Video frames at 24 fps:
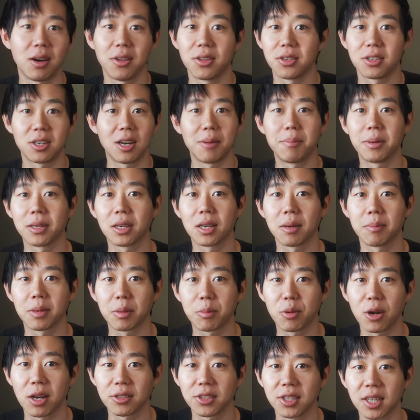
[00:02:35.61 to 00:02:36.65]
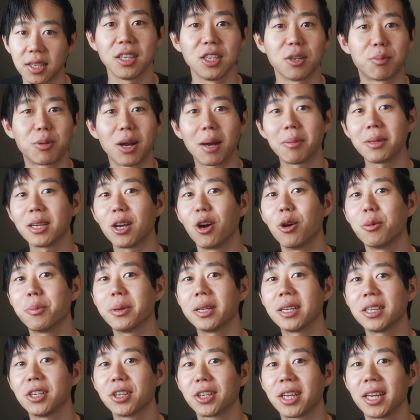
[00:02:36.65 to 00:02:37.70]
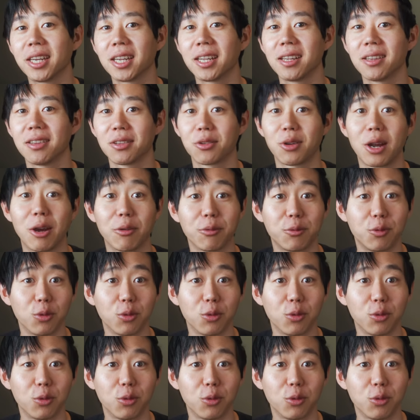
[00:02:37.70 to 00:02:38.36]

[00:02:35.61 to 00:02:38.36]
other up-and-coming project, you're probably hoping you're getting into the ground